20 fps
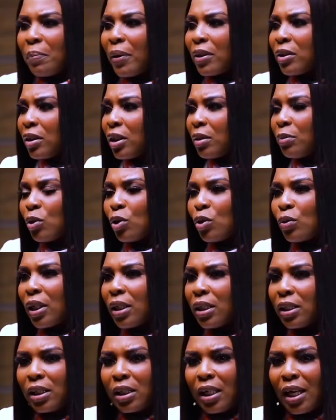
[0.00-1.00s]
Pastor TB
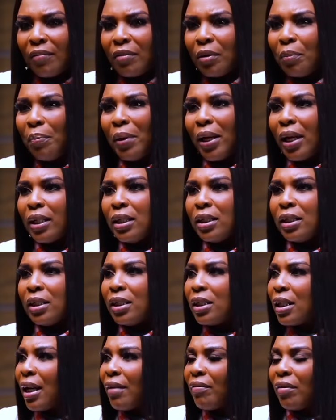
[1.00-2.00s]
Joshua didn't have a bed. He
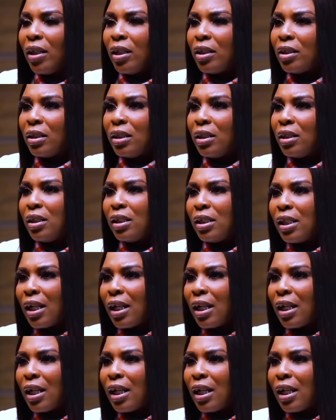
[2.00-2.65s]
didn't have AC. He